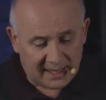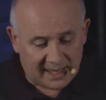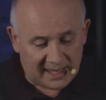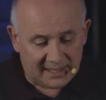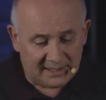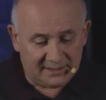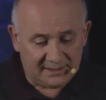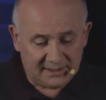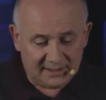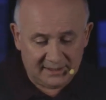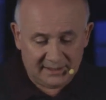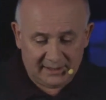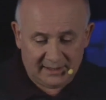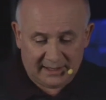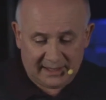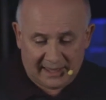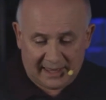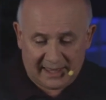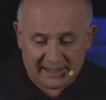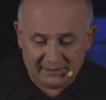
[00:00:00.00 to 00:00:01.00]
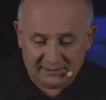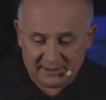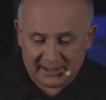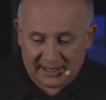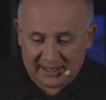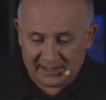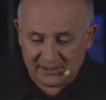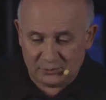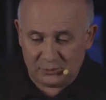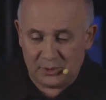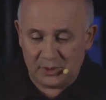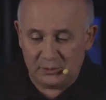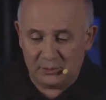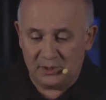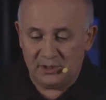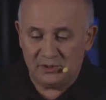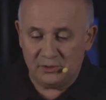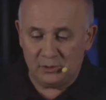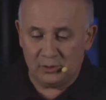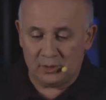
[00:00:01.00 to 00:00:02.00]
And as we
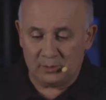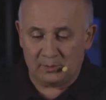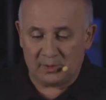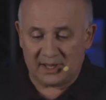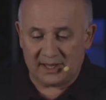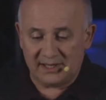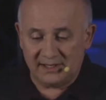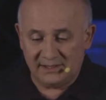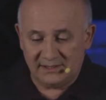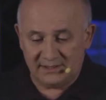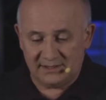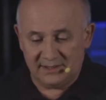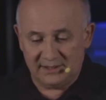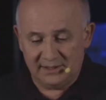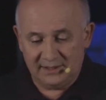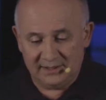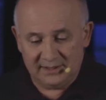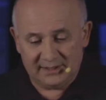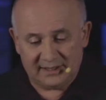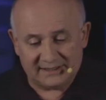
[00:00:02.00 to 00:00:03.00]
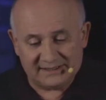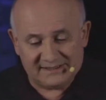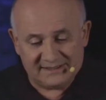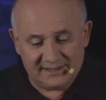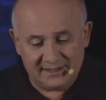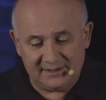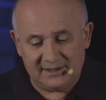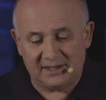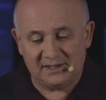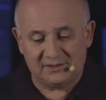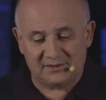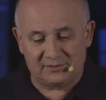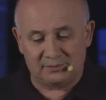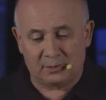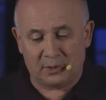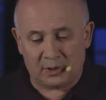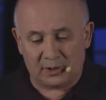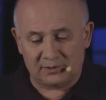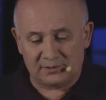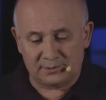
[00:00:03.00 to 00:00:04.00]
renew our minds and see things
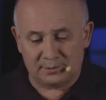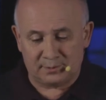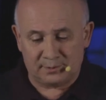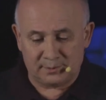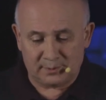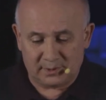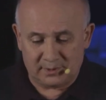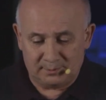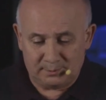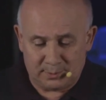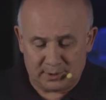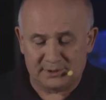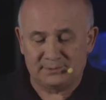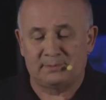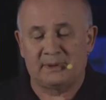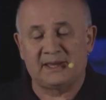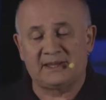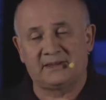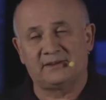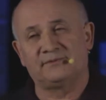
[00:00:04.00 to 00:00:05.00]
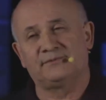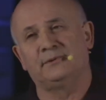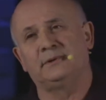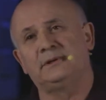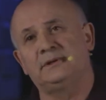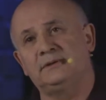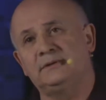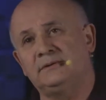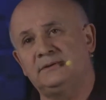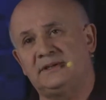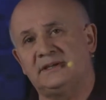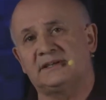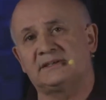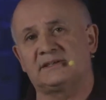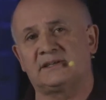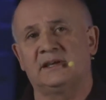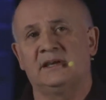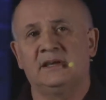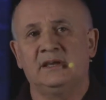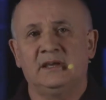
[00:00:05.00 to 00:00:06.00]
from God's perspective, we do
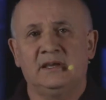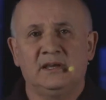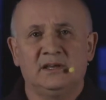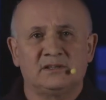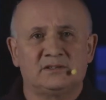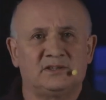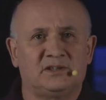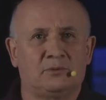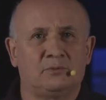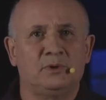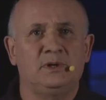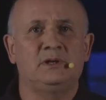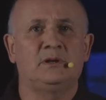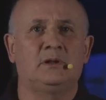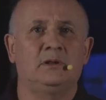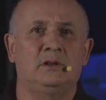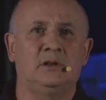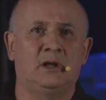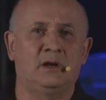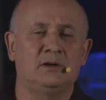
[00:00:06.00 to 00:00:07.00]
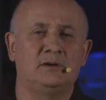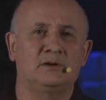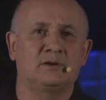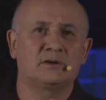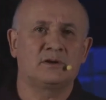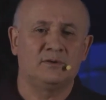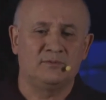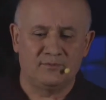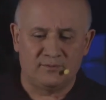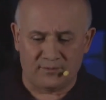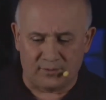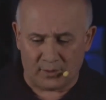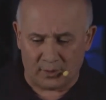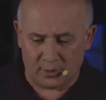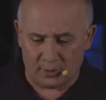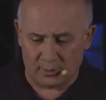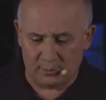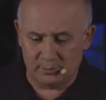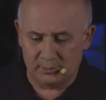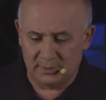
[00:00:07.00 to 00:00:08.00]
this so that we no longer
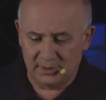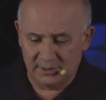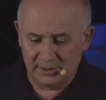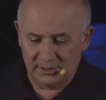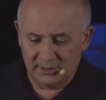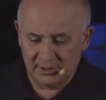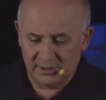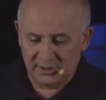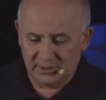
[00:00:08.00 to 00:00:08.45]
conform